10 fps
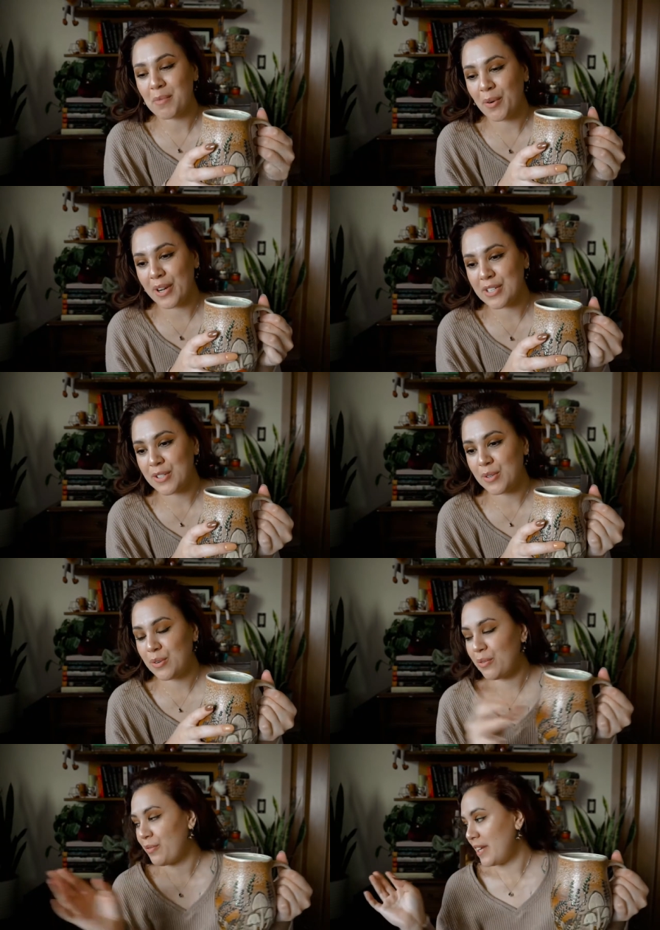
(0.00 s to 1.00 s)
going
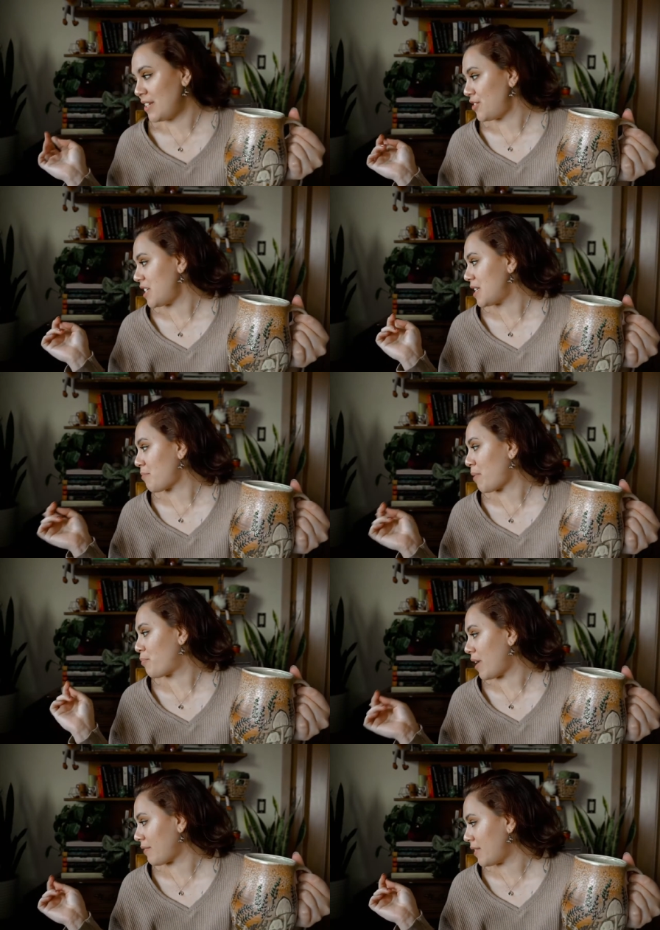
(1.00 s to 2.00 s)
to finish eating my
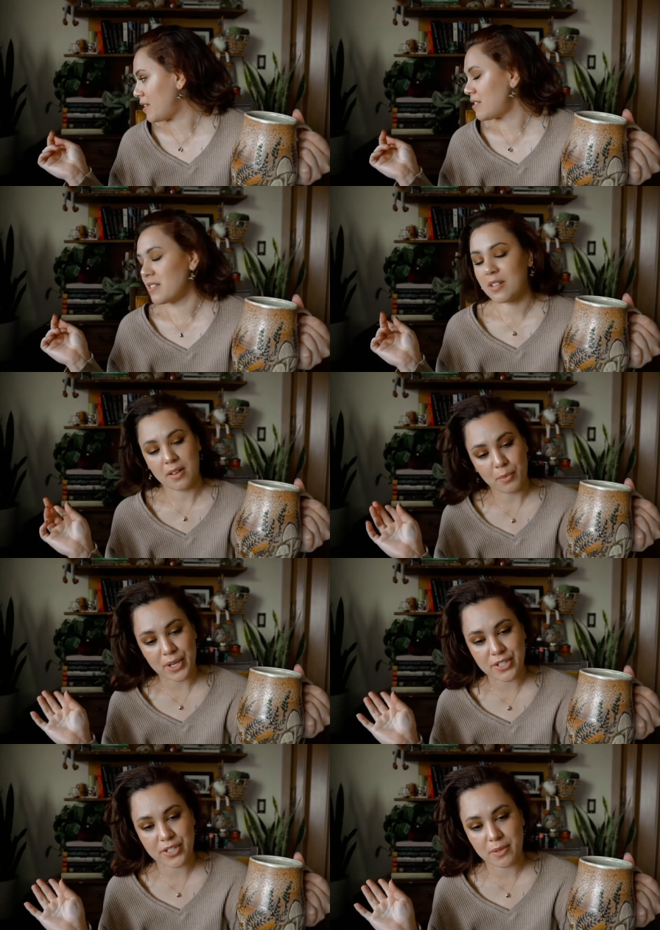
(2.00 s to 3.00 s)
breakfast,
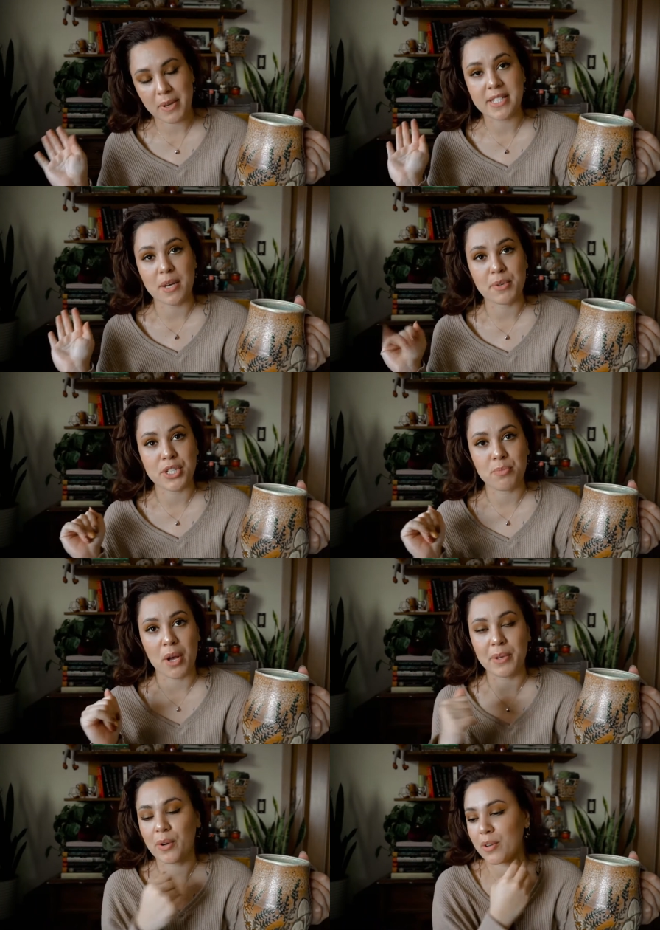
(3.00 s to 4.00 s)
which my sandwich is
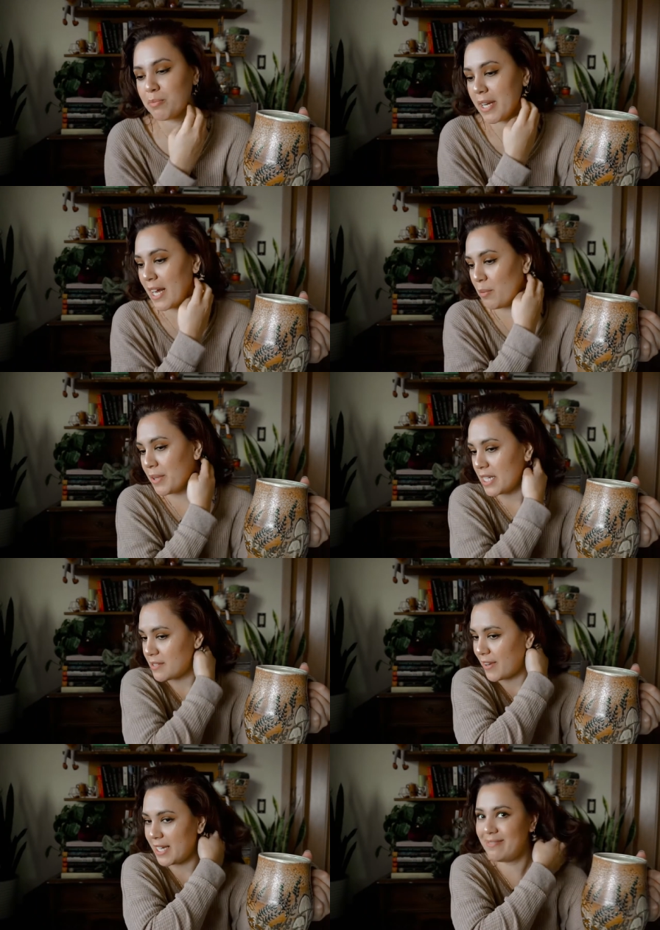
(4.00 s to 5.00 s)
probably cold by now, but
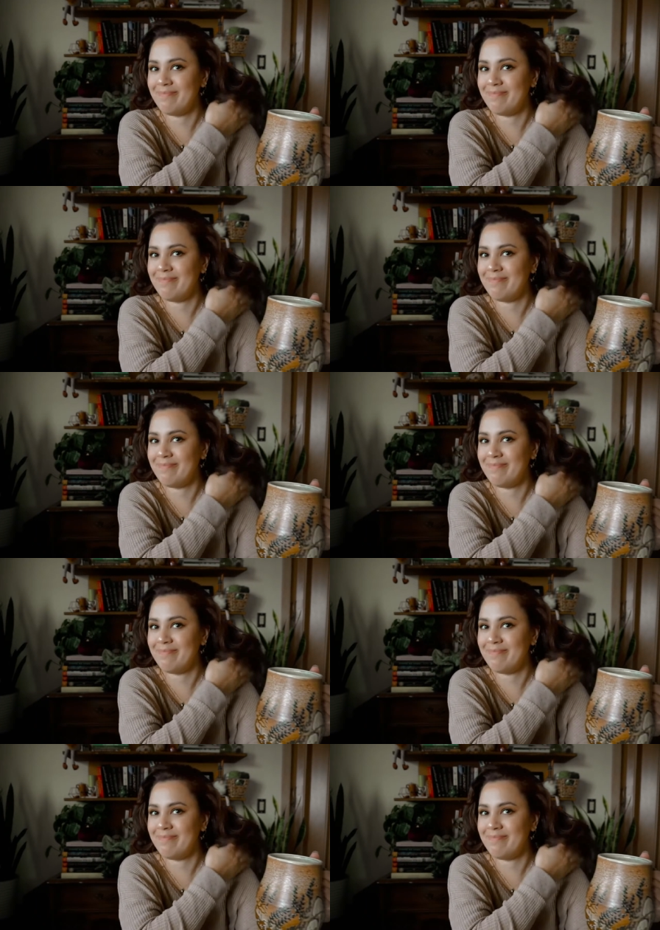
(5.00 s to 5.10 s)
that's fine.